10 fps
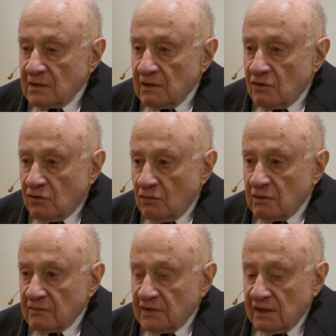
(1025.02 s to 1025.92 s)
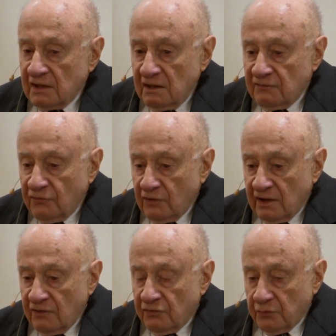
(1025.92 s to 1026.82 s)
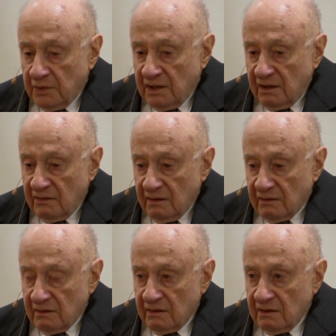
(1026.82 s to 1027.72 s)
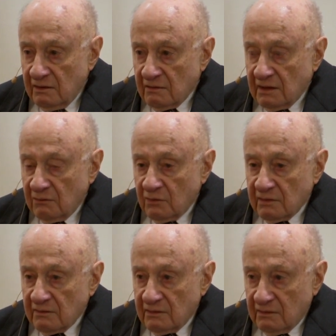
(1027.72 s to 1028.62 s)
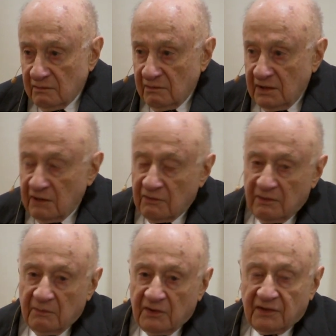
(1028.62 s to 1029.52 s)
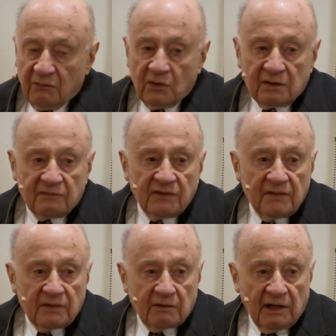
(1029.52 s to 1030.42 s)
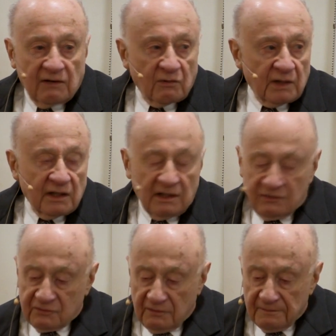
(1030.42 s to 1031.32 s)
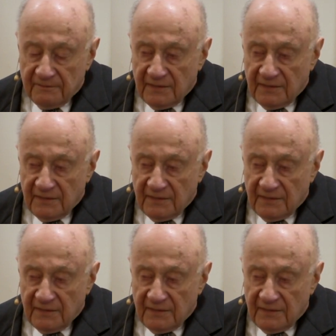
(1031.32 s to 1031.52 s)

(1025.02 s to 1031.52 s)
in June of 1943, the year I would have, the year and the month I would have graduated high school,